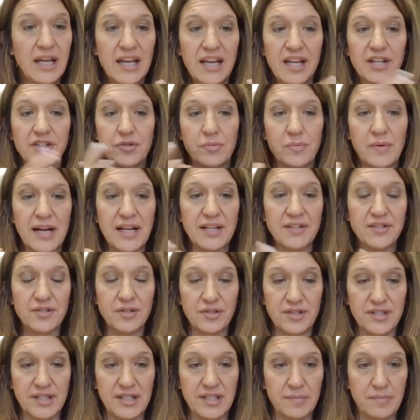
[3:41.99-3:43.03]
It's
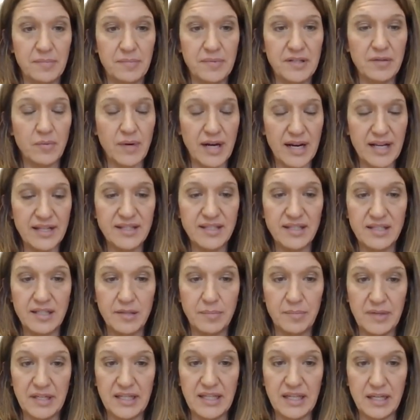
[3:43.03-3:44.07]
rancid to
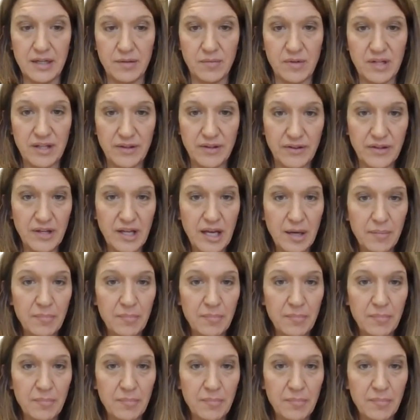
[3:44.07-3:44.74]
begin with,